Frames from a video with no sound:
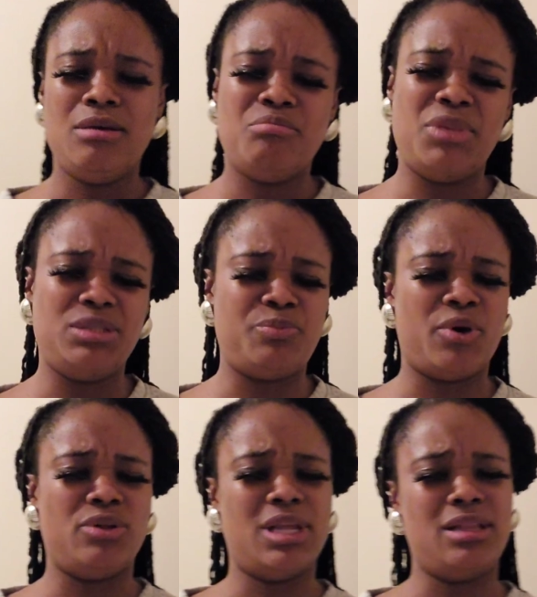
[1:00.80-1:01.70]
Miss
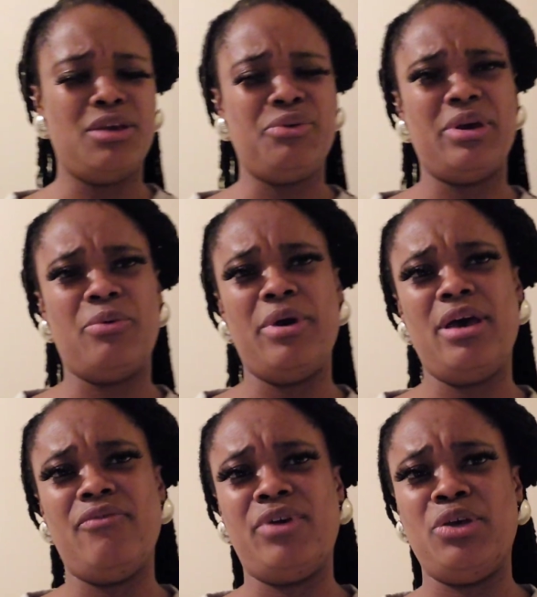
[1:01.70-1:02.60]
Bell, Nanekia,
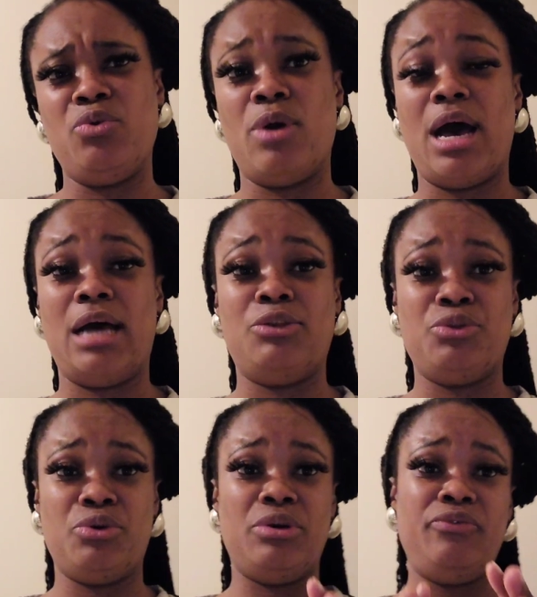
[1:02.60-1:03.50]
wherever you are, I
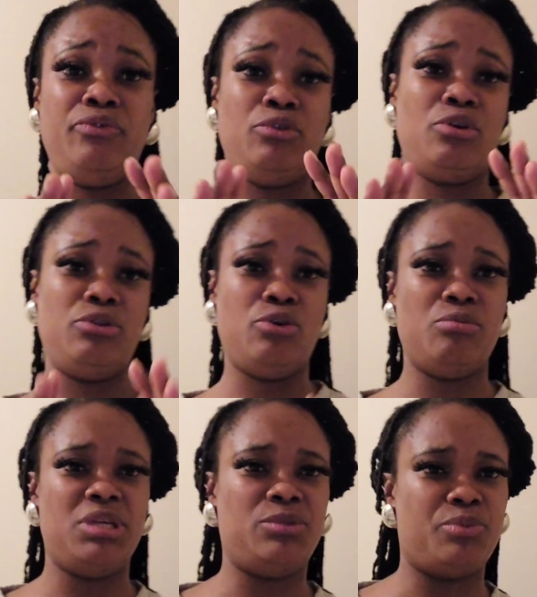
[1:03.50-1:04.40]
don't know. If you don't know
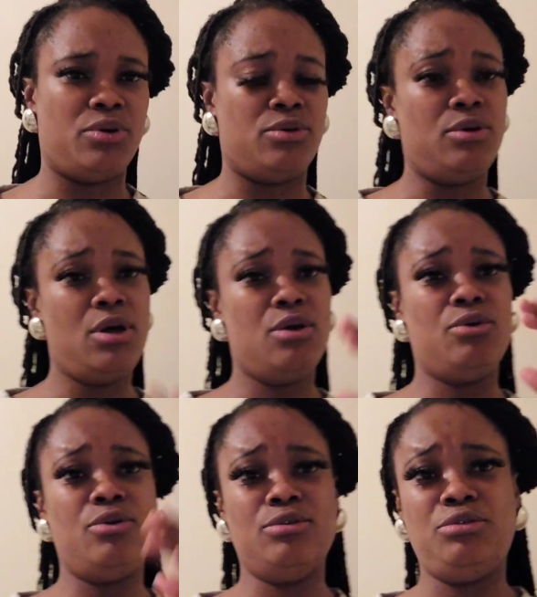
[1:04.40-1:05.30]
Miss Bell,
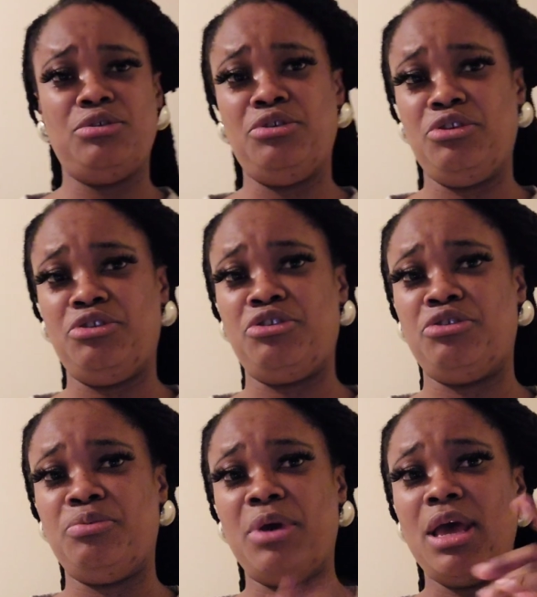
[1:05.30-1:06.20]
go to
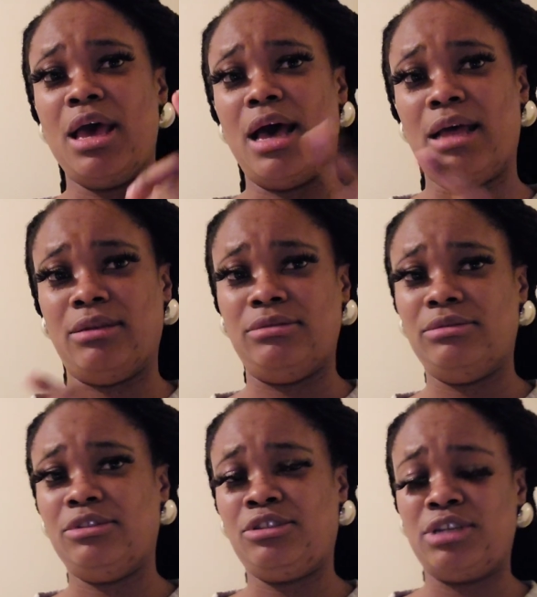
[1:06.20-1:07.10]
YouTube and
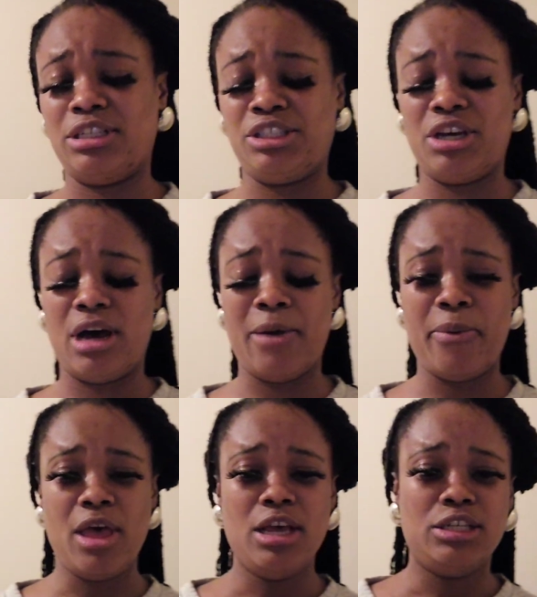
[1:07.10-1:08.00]
search her
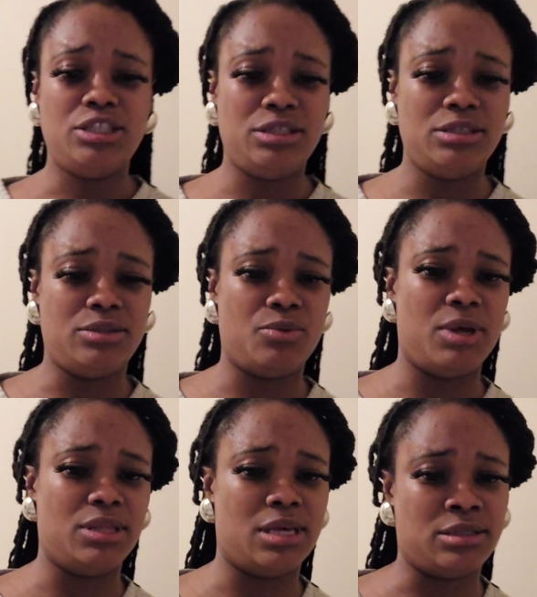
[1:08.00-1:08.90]
up. She's the
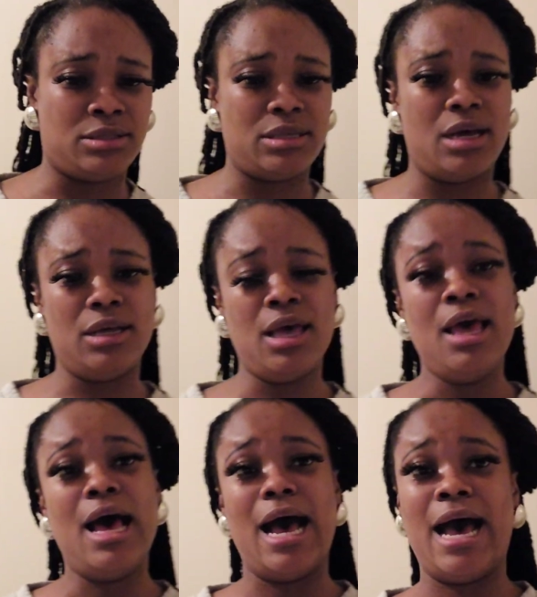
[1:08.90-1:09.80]
one that sang
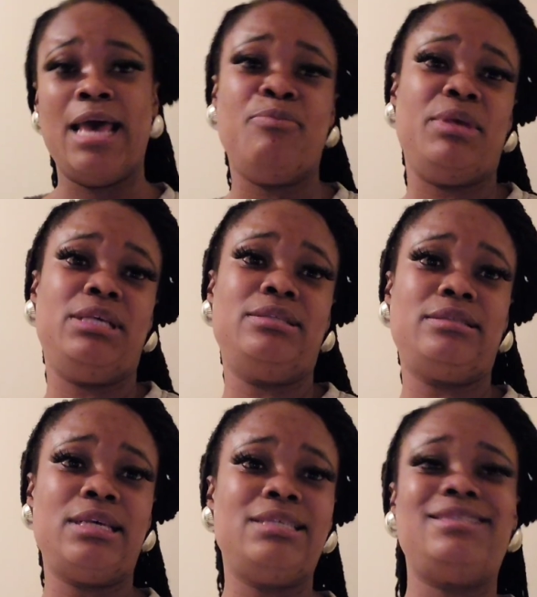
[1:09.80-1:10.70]
I Be
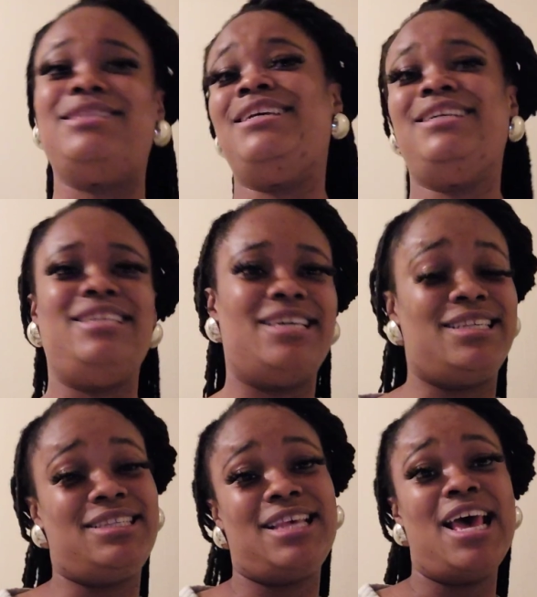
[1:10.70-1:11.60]
16
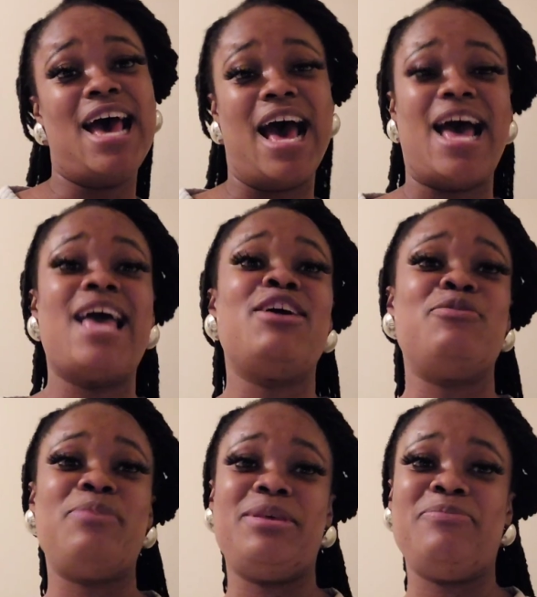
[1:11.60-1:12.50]
years. I go
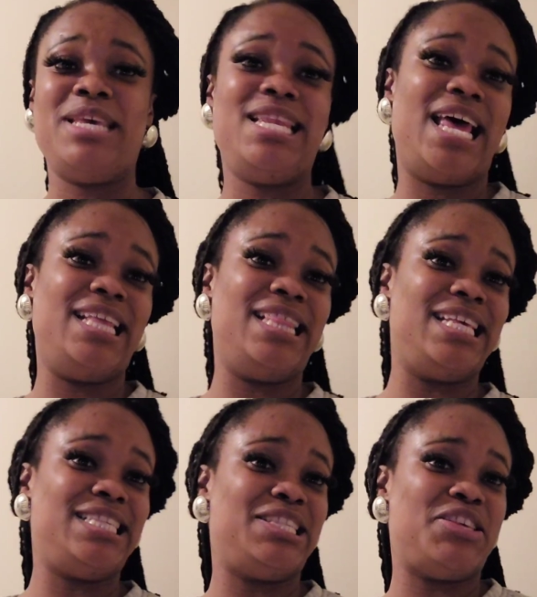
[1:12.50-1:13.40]
baby like
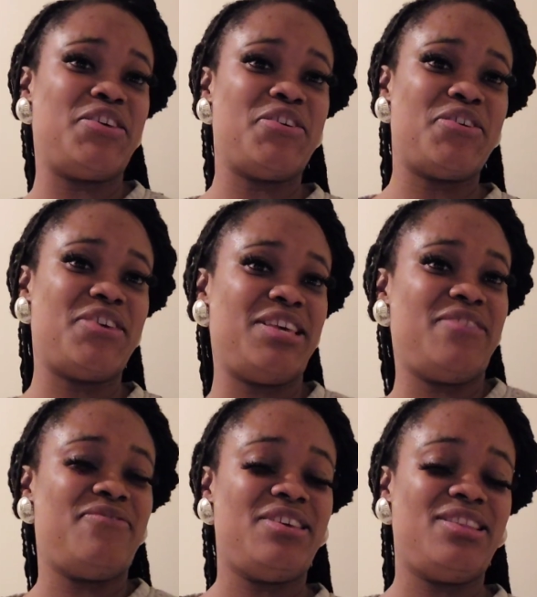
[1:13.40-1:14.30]
this, yo. If
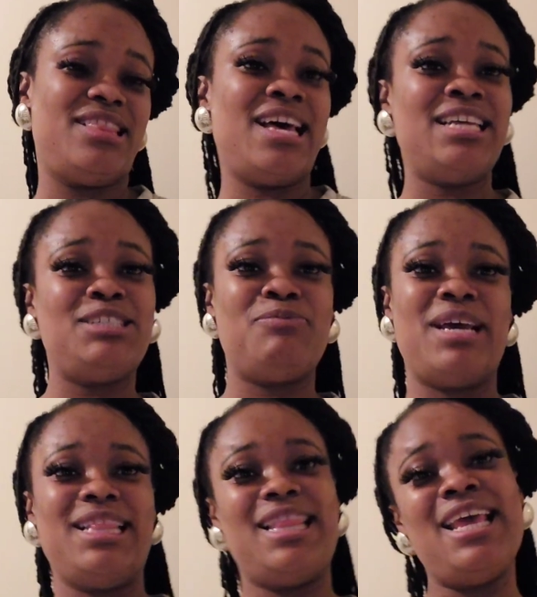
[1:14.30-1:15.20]
you touch
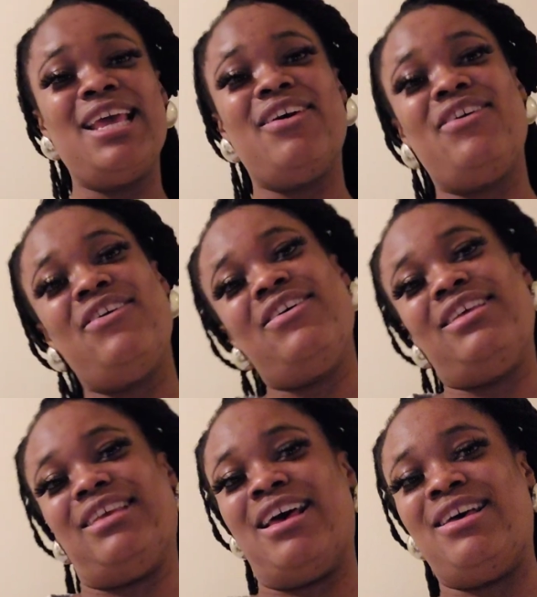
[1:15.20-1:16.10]
my finger,
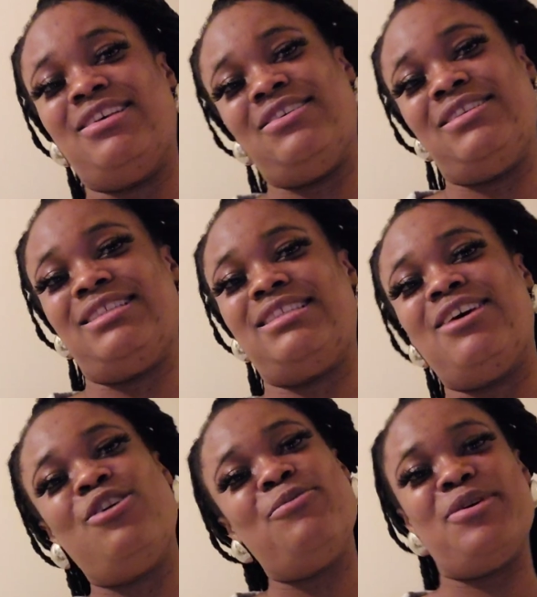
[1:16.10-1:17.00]
I go
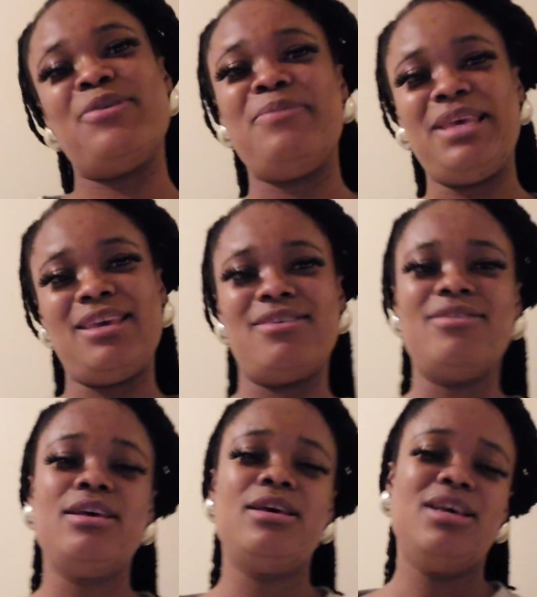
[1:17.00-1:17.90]
tell mommy.
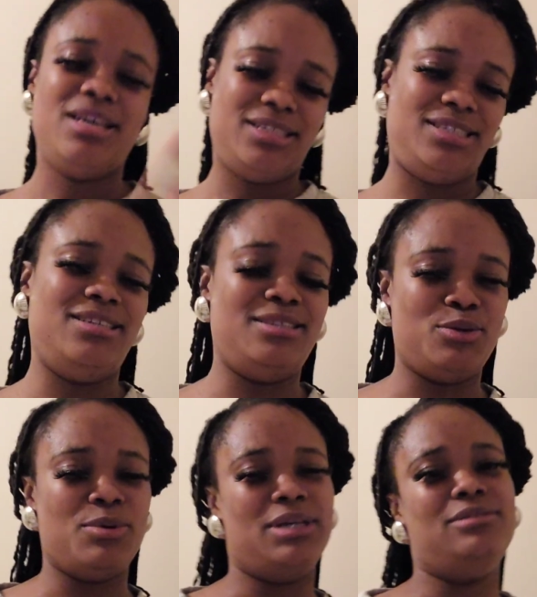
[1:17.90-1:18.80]
She's the
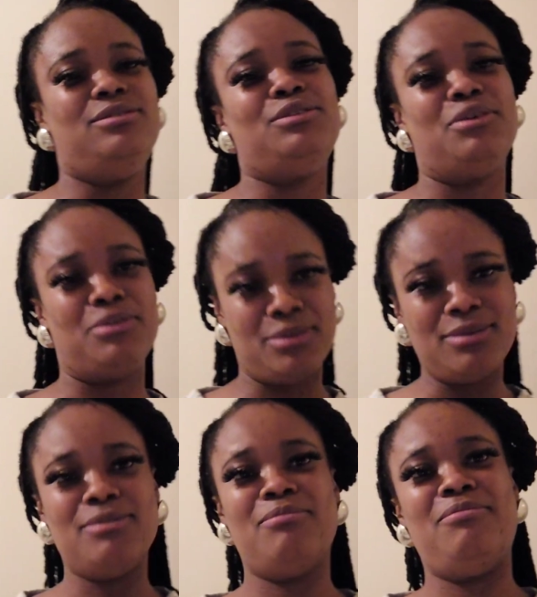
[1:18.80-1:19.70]
one, so
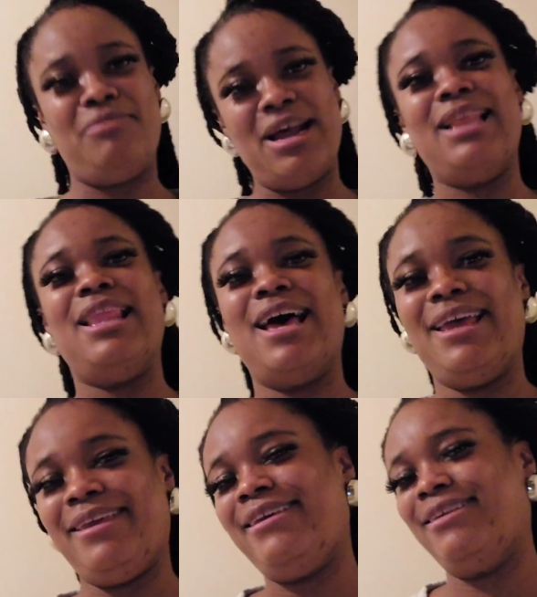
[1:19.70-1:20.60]

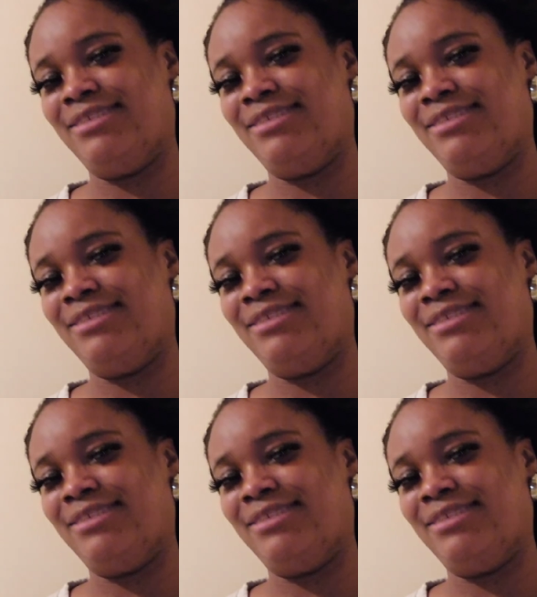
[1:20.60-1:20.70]
bralai.